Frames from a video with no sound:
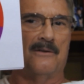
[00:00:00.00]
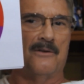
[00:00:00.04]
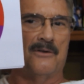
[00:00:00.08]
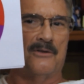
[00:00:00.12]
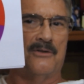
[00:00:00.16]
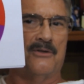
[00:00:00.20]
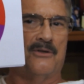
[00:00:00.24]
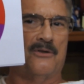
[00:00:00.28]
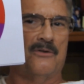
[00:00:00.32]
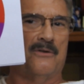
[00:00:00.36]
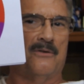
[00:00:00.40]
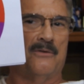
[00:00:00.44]
it
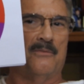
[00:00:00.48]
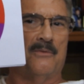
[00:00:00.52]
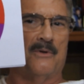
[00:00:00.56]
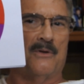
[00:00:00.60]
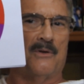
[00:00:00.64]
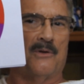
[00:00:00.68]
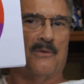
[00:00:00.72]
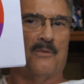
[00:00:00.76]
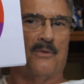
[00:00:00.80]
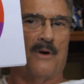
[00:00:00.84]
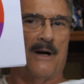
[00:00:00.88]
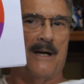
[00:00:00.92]
looks good
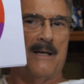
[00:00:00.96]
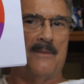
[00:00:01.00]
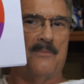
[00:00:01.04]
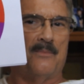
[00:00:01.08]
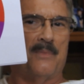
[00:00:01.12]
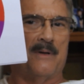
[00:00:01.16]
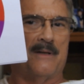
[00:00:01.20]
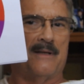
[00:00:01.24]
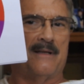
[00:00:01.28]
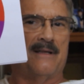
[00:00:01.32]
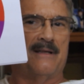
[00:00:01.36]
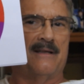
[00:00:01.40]
with the white,
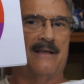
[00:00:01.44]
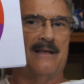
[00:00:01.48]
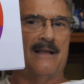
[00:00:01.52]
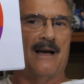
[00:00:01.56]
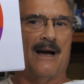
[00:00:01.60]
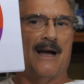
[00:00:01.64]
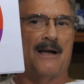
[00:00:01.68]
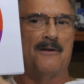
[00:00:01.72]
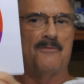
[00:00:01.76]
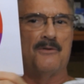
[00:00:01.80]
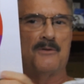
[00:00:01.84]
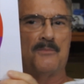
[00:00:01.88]
but
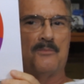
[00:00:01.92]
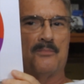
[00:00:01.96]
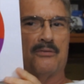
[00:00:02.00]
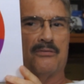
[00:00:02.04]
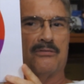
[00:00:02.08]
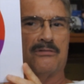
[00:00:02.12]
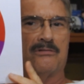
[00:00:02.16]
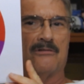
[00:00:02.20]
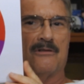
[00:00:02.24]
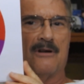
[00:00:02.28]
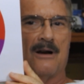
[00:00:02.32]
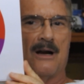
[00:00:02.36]
I would
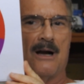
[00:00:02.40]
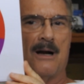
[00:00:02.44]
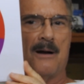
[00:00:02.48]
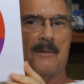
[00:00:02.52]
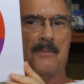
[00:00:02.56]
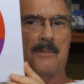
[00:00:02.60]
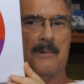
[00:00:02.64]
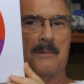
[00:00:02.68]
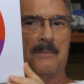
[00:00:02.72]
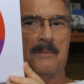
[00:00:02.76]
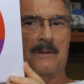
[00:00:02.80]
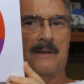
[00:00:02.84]

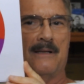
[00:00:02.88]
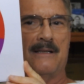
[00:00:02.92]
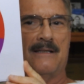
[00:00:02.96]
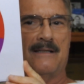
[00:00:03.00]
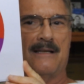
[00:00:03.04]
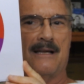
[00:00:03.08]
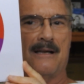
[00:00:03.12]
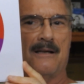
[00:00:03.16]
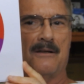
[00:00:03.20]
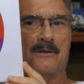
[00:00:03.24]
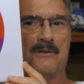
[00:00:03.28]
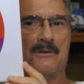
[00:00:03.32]
probably
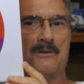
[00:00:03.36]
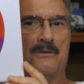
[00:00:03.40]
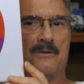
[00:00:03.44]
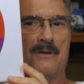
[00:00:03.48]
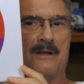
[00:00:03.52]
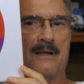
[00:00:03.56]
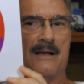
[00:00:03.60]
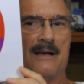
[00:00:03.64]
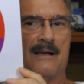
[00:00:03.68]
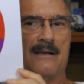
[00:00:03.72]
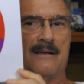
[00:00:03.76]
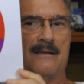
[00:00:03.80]
tell you
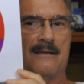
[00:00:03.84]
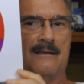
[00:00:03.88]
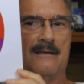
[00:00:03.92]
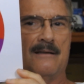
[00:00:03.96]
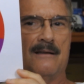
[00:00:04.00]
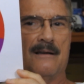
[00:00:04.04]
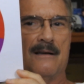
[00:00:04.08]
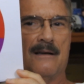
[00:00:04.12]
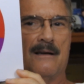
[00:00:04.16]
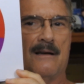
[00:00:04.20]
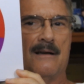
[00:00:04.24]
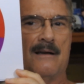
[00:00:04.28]
then,
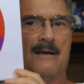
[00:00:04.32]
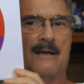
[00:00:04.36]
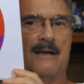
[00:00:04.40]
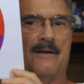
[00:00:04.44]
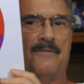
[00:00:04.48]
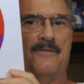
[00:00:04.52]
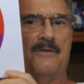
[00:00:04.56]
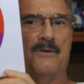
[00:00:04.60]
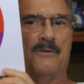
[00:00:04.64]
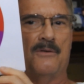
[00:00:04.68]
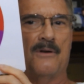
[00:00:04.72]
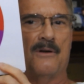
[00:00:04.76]

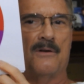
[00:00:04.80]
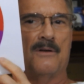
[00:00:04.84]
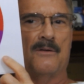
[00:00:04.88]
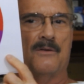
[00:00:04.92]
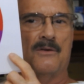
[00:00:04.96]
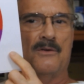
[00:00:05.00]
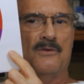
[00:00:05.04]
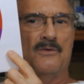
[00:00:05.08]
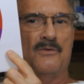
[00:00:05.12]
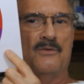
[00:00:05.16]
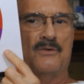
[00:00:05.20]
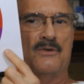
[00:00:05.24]
if you're going to
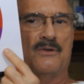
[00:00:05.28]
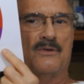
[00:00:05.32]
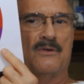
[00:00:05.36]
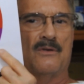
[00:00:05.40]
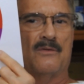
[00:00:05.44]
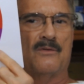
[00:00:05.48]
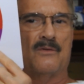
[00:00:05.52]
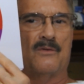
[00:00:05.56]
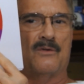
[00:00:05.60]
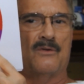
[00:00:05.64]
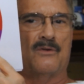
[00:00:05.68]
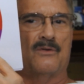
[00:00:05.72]

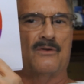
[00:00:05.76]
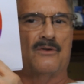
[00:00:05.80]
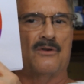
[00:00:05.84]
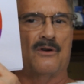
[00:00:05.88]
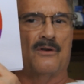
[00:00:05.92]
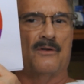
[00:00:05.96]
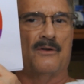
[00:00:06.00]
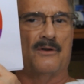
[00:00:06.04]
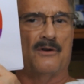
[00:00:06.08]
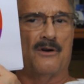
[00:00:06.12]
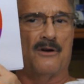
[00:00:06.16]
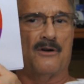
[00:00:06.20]
use
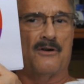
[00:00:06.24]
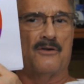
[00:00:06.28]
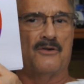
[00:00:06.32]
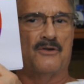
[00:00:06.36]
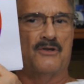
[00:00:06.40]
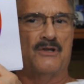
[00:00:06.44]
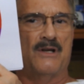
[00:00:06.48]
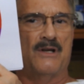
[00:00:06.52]
the darker